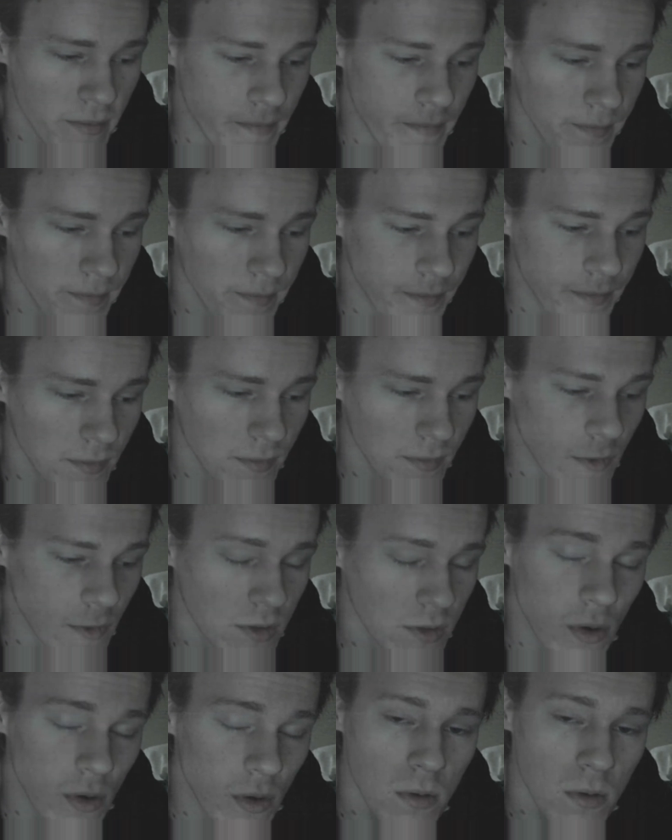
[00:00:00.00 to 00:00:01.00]
Total
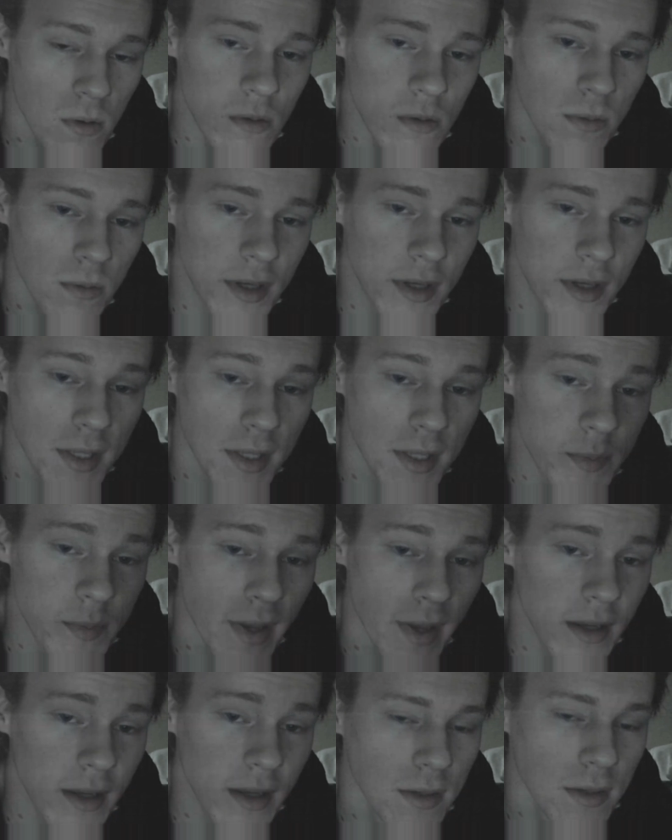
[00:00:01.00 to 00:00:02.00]
in each package,
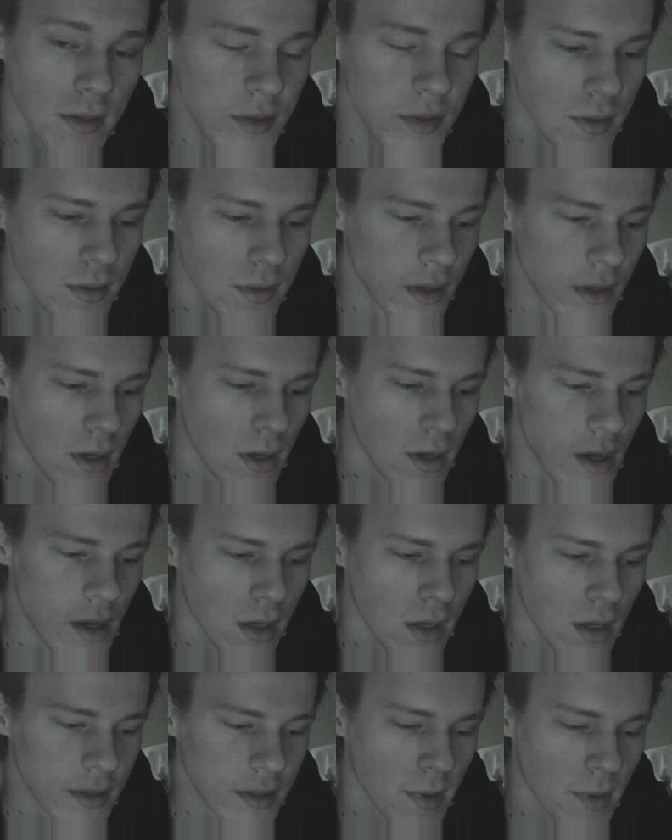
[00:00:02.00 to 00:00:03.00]
it's about
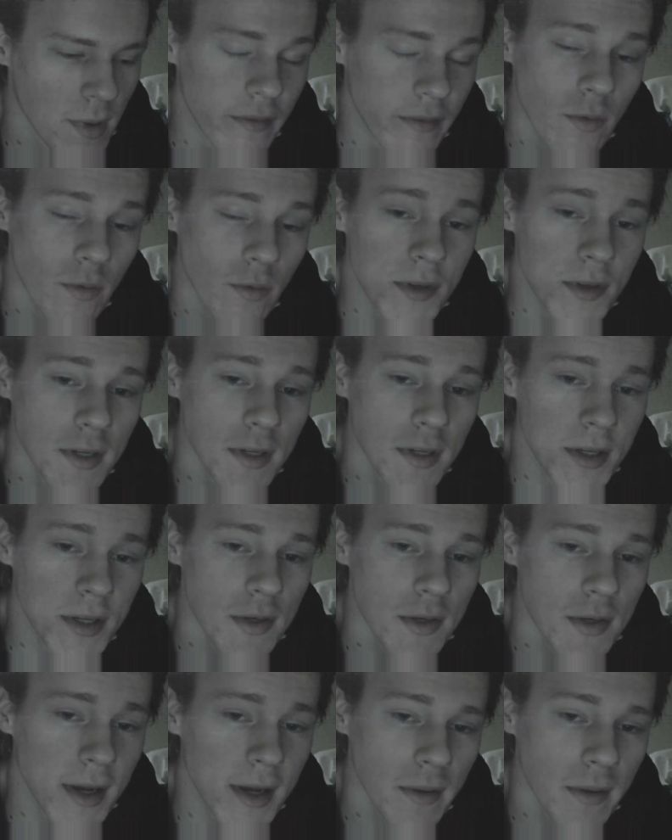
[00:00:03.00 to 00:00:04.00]
1,400
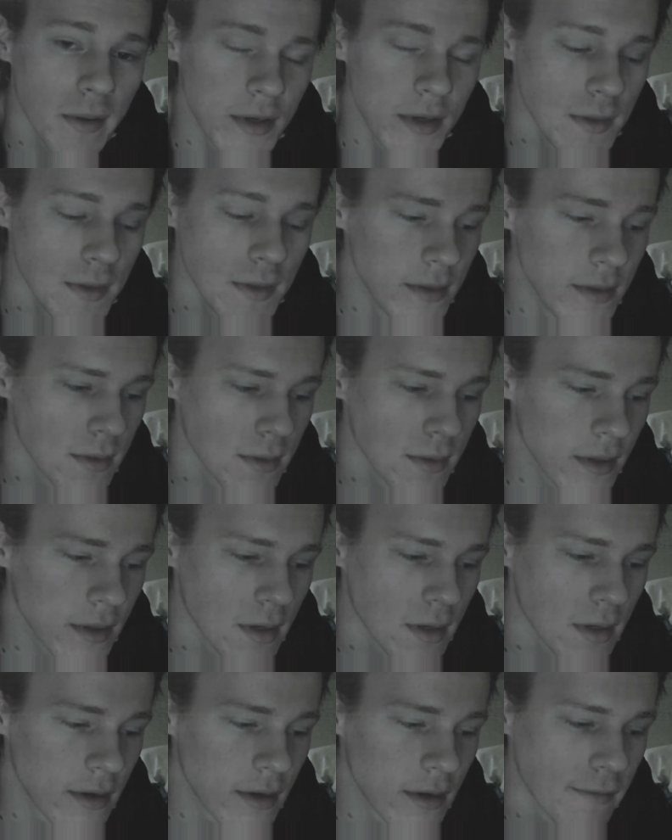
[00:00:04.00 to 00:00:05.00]
calories, 40
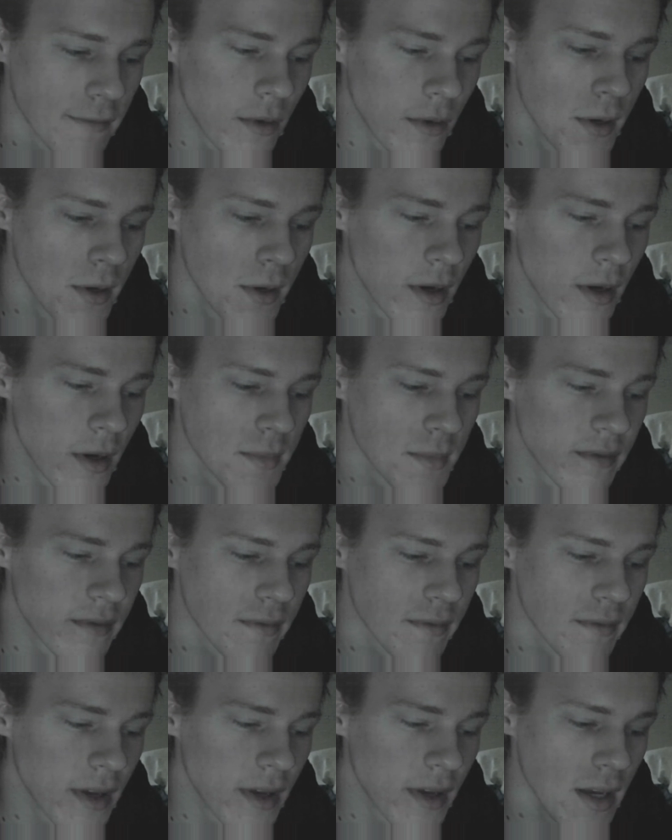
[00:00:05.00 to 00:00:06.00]
grams of fat, a
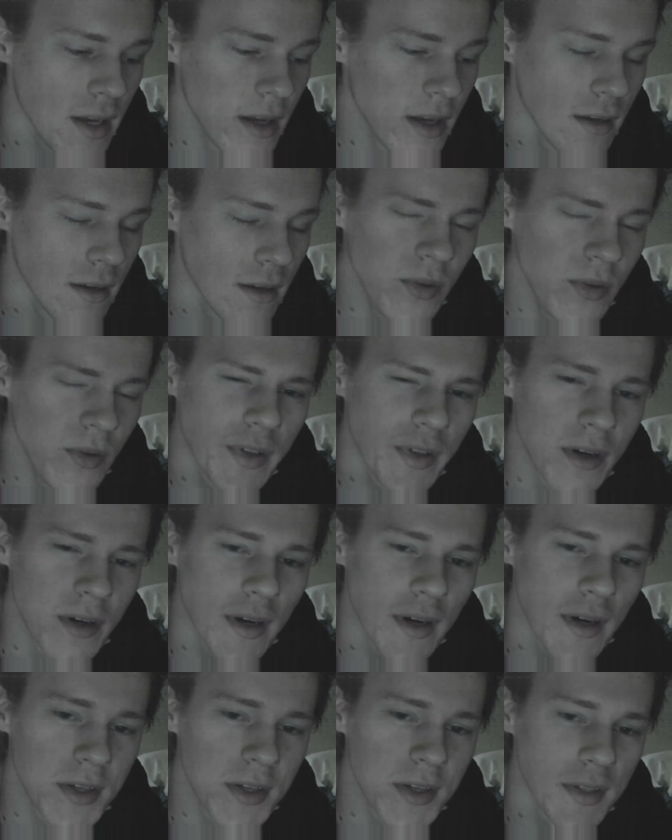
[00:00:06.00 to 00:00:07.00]
little under actually. It's
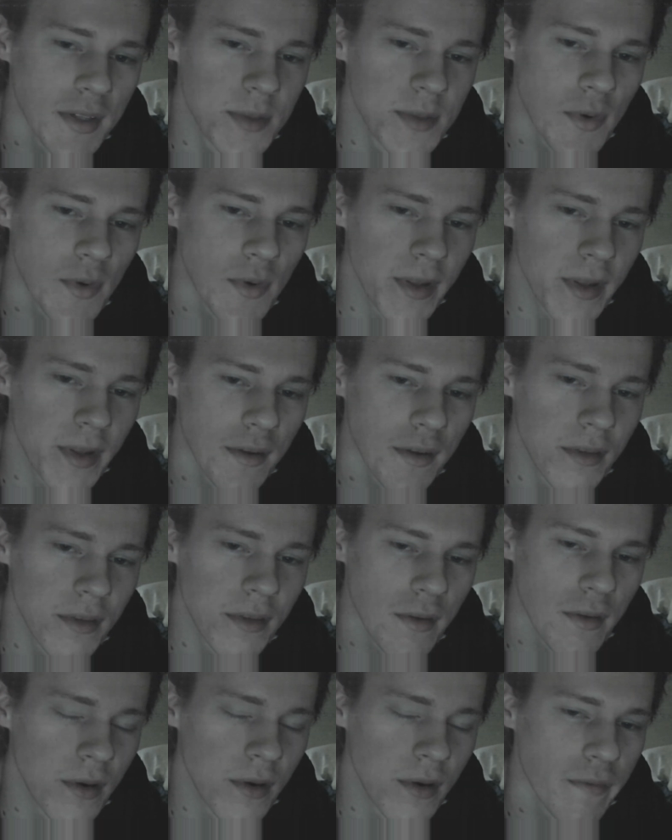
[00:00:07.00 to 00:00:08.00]
more like
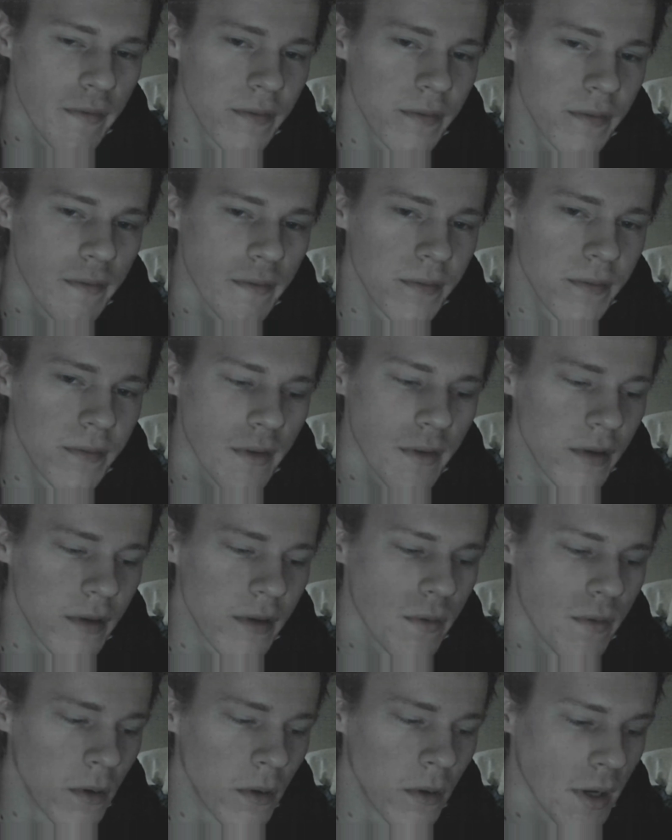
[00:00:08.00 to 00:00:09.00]
34 grams of
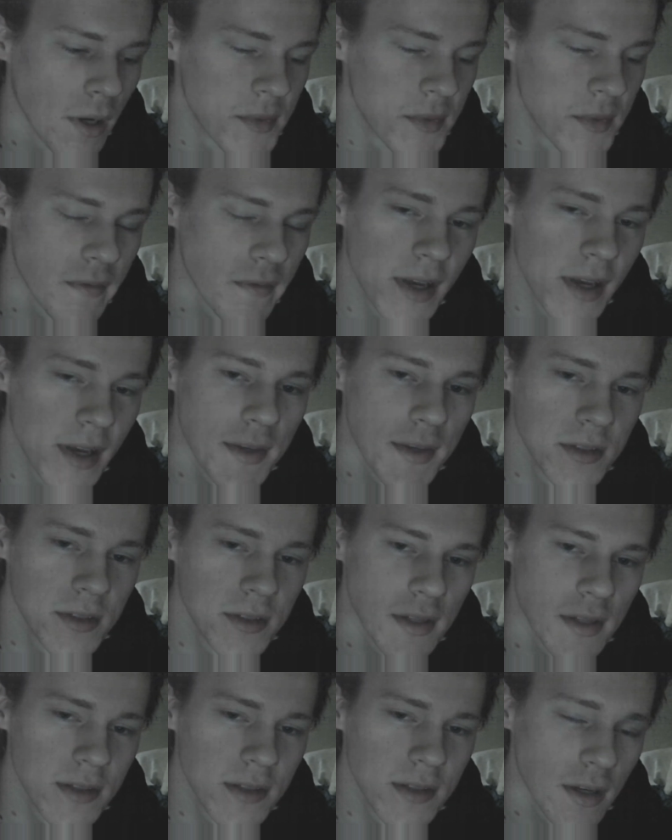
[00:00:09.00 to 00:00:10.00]
fat, so it's not
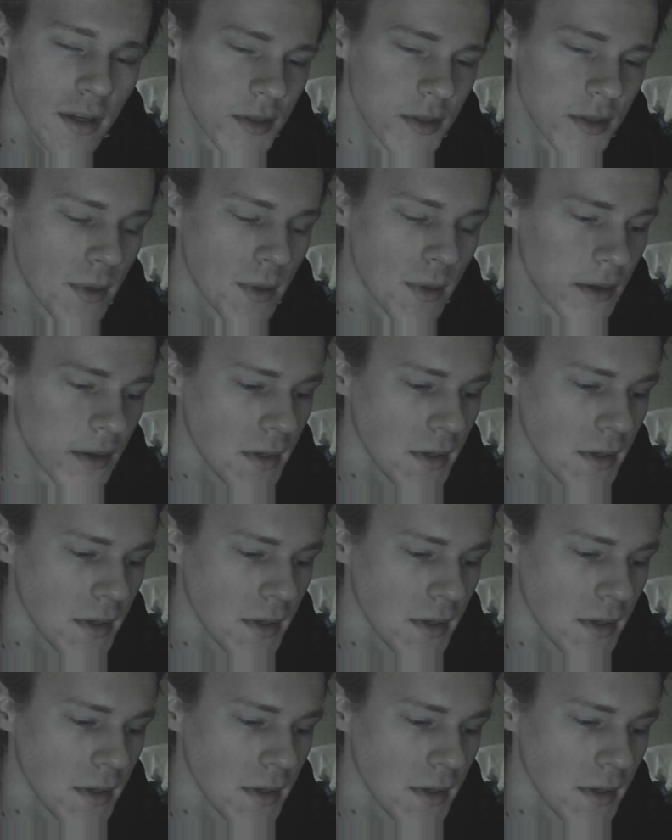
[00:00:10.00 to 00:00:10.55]
too outrageous.